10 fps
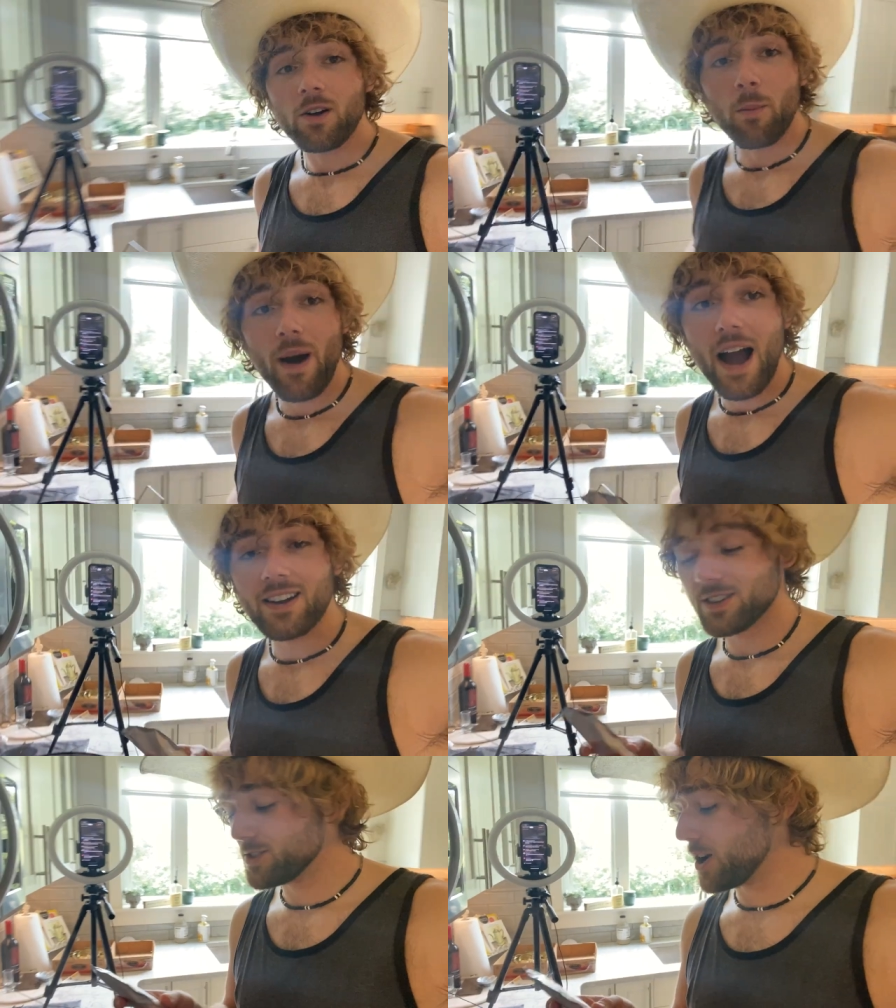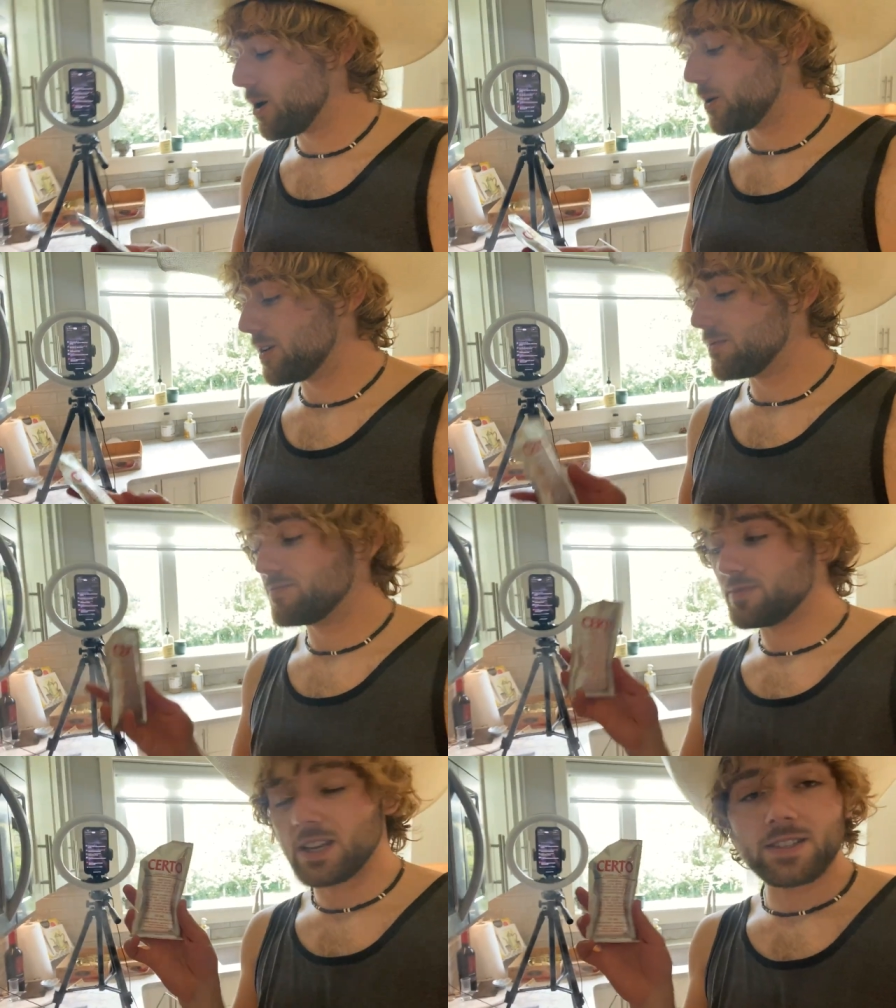Welcome back. So,
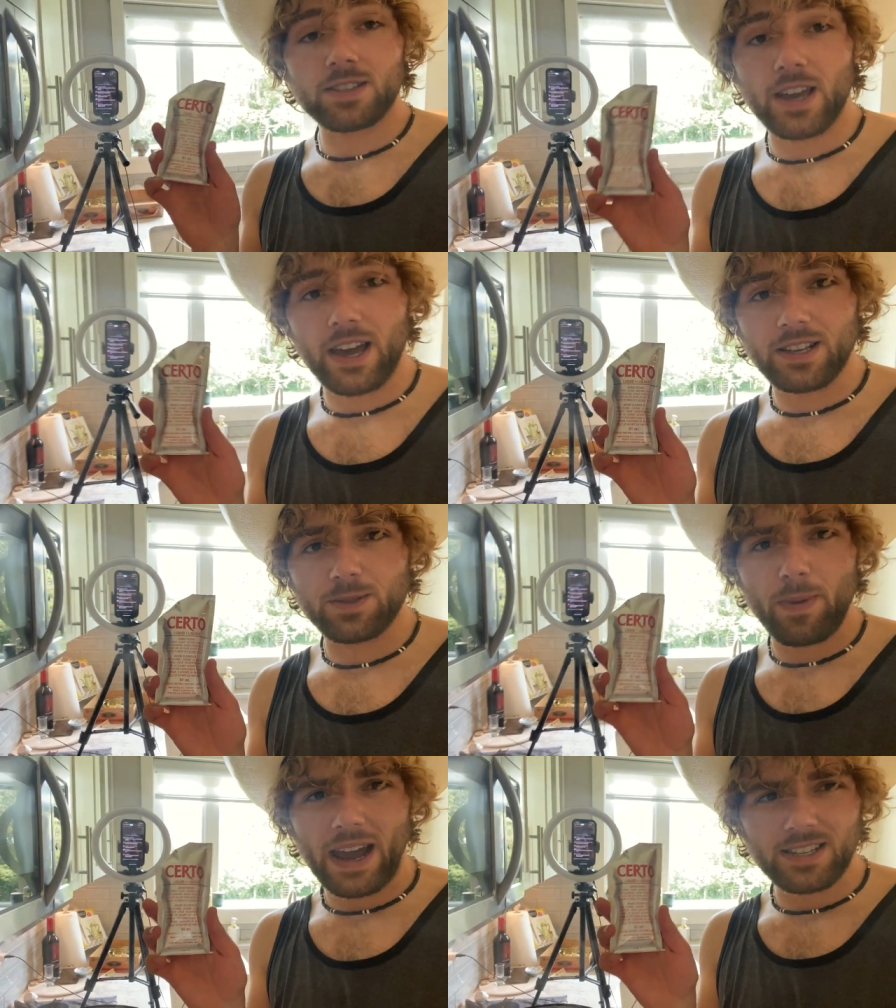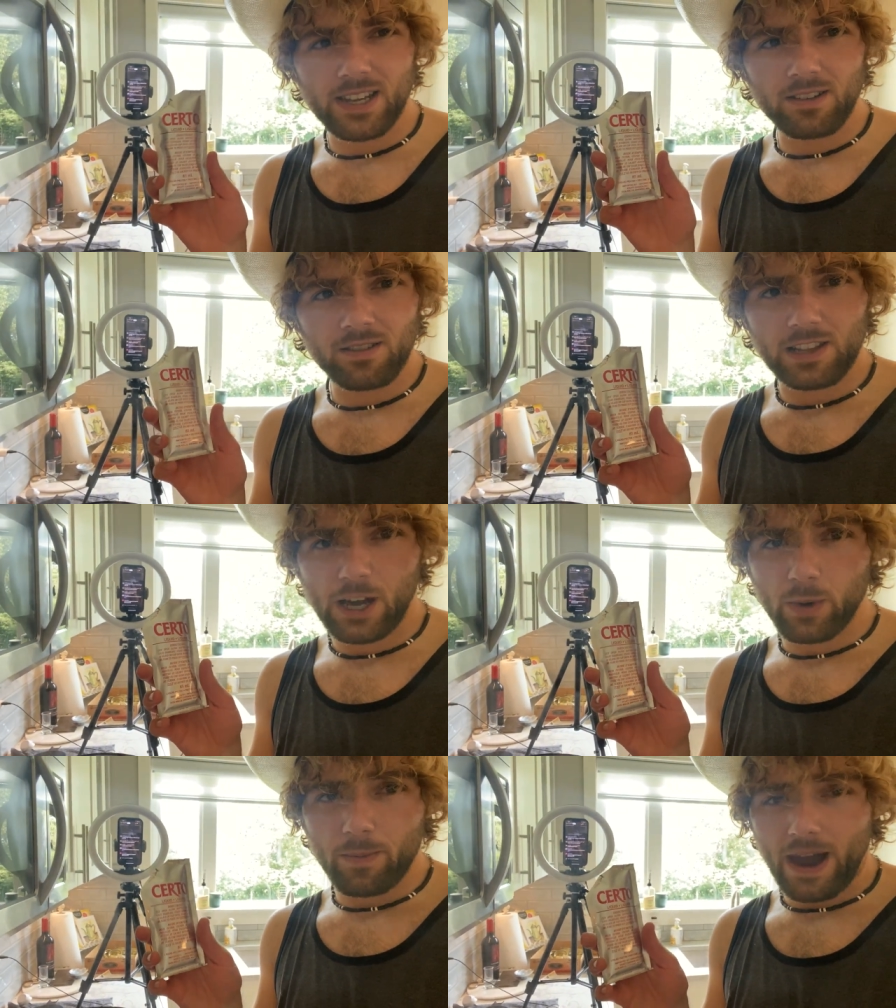this is pectin,
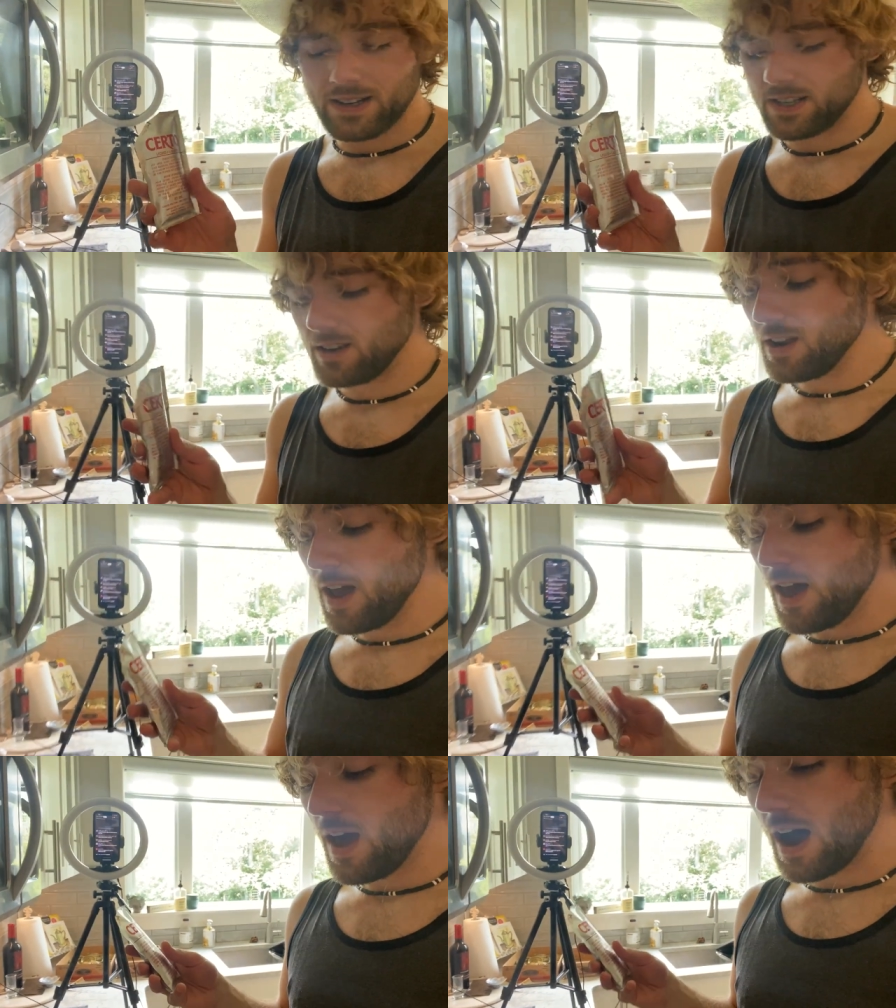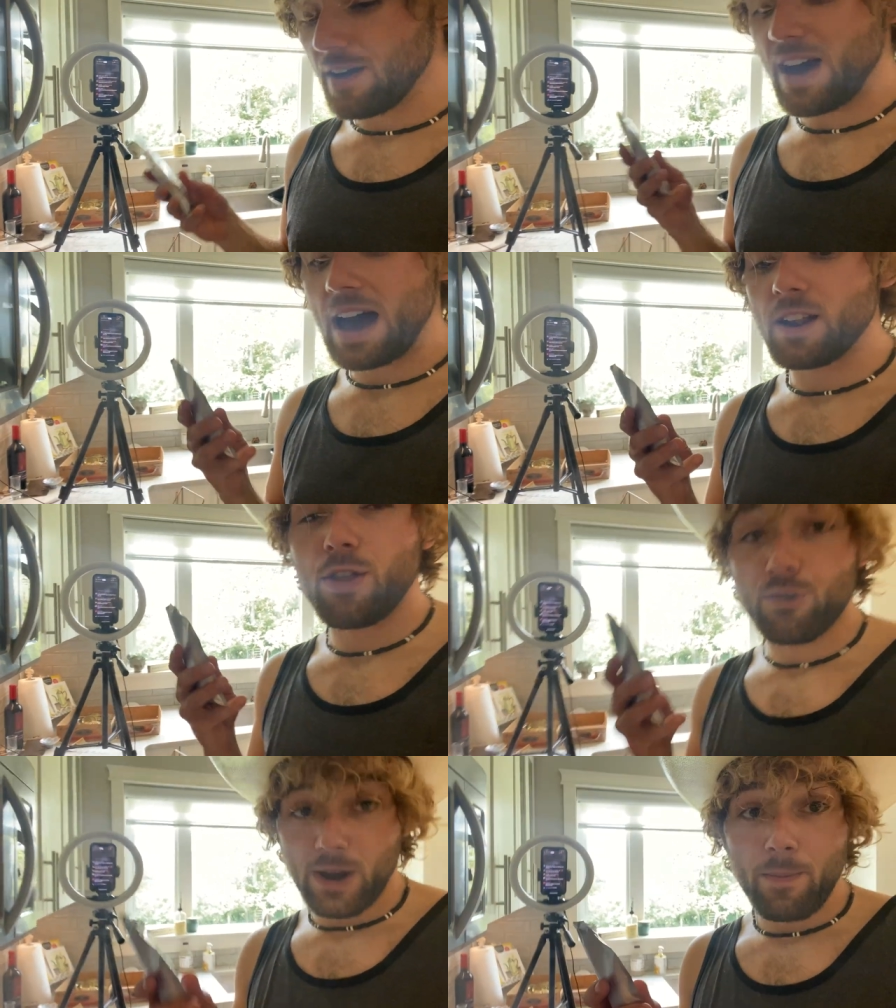liquid pectin. I've added
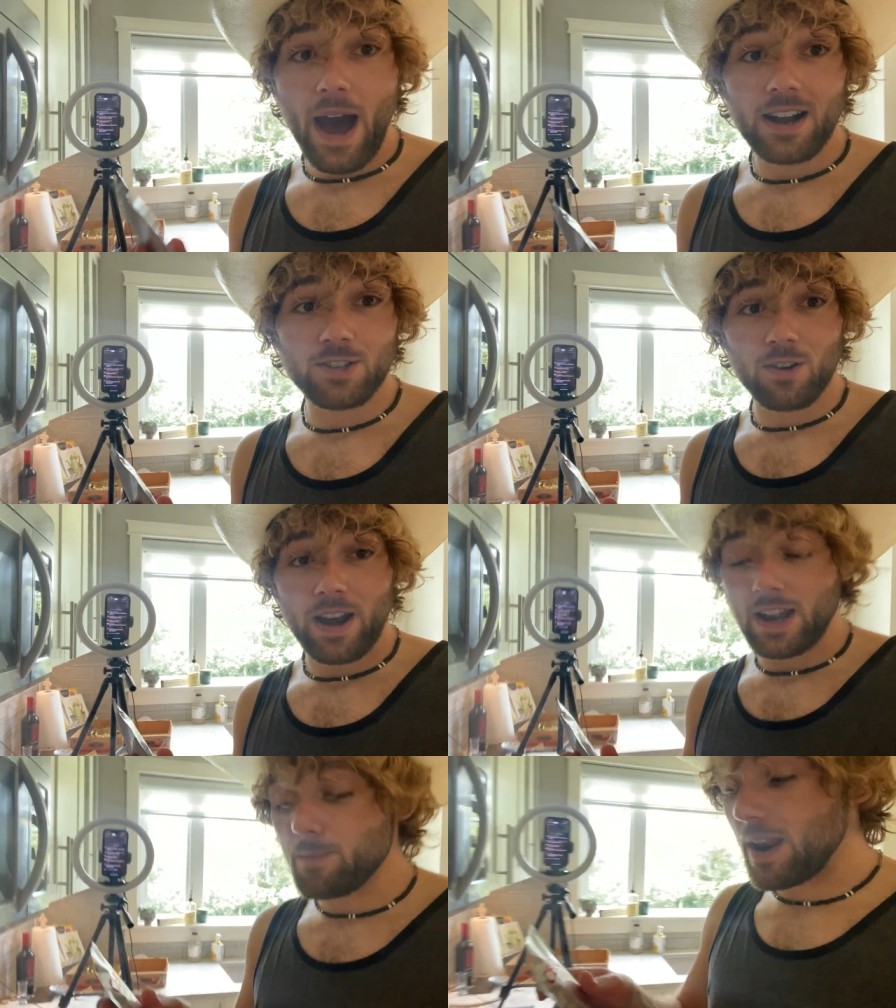3 packs already,